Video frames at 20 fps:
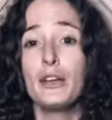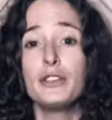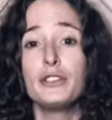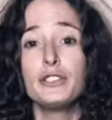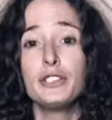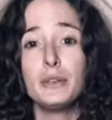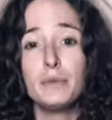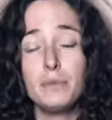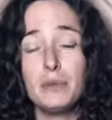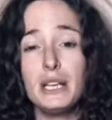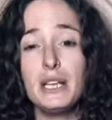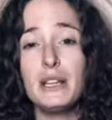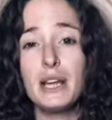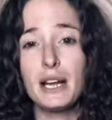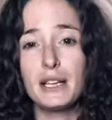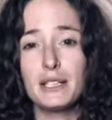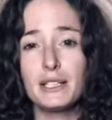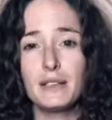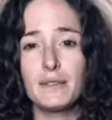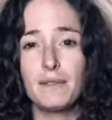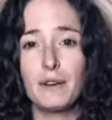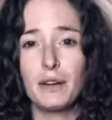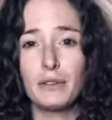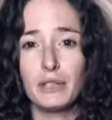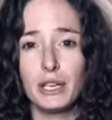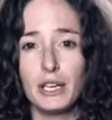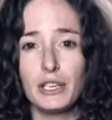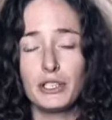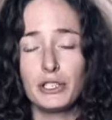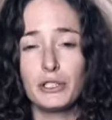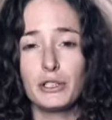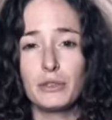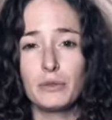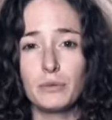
To me, that's the foundation to